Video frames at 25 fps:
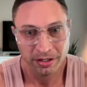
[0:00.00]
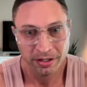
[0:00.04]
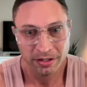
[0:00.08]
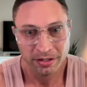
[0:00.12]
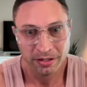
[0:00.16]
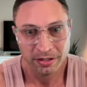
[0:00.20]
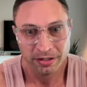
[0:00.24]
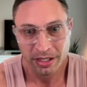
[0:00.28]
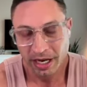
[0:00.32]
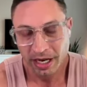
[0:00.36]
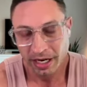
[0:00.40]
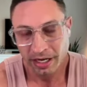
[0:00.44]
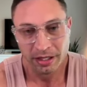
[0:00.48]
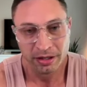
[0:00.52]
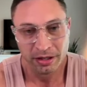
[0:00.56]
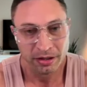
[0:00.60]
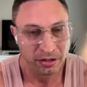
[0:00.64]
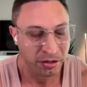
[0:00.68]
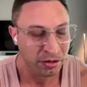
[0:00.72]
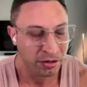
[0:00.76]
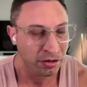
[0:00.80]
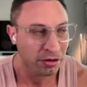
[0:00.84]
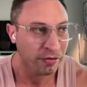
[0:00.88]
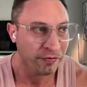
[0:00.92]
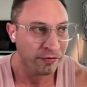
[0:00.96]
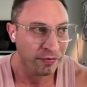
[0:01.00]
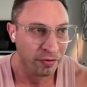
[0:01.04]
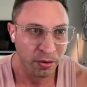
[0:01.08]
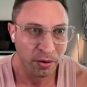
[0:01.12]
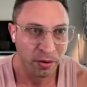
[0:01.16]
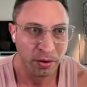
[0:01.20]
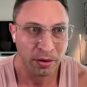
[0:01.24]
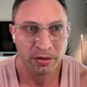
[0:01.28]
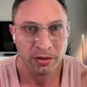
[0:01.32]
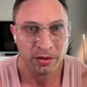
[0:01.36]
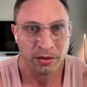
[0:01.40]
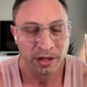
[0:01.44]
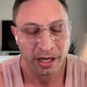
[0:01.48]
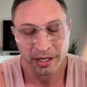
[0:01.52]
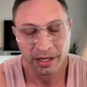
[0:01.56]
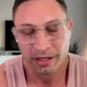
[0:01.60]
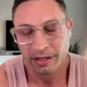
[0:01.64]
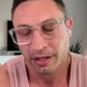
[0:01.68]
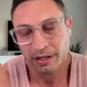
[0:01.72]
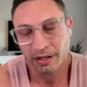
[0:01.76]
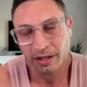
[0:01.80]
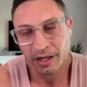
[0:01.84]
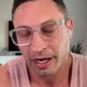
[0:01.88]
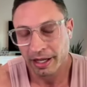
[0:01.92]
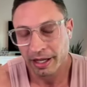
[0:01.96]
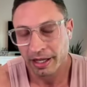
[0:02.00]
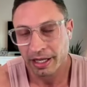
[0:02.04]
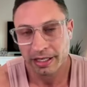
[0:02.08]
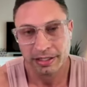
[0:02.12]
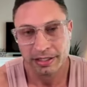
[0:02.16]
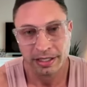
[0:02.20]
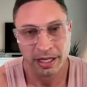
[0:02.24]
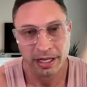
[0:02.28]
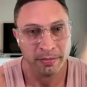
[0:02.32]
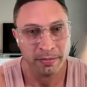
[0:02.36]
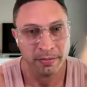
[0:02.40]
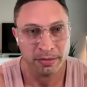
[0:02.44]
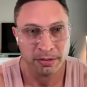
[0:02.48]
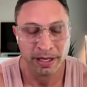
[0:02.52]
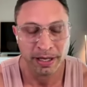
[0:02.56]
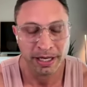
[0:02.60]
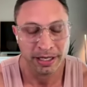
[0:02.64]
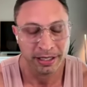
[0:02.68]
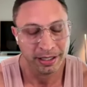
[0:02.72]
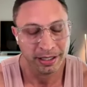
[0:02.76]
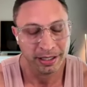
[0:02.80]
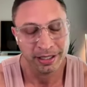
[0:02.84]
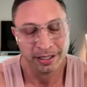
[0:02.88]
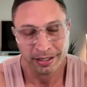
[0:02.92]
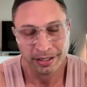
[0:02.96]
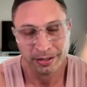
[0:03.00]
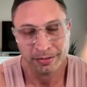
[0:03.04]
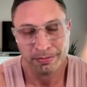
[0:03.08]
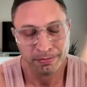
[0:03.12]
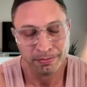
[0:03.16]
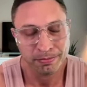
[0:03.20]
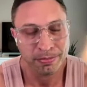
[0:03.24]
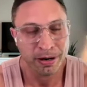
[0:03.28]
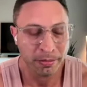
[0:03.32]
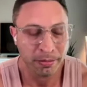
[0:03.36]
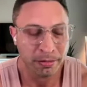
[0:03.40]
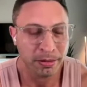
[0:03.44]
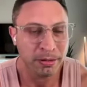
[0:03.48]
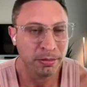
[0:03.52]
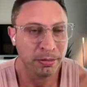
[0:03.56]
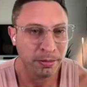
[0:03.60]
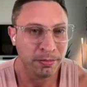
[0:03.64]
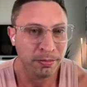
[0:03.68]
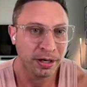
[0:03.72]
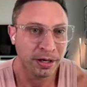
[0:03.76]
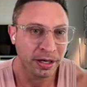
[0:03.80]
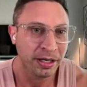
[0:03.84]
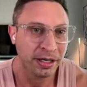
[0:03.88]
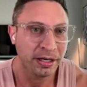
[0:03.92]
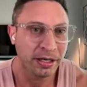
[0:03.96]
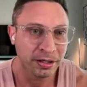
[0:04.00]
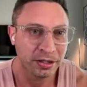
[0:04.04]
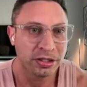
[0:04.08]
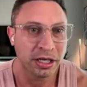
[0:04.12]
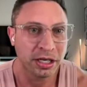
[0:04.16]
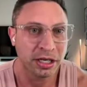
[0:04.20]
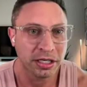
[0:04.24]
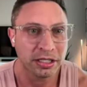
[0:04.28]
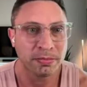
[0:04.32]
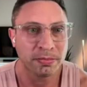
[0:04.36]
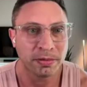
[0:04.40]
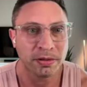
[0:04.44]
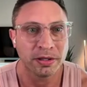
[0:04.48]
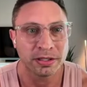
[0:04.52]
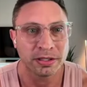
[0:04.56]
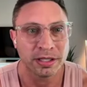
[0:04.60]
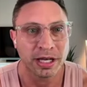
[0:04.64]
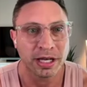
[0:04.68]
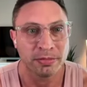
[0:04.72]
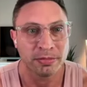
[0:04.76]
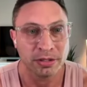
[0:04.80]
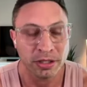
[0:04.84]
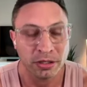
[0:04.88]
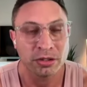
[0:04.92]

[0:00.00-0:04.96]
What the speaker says: 2nd, 3rd, 4th, like a lot of that times it could probably be pretty interchangeable at times.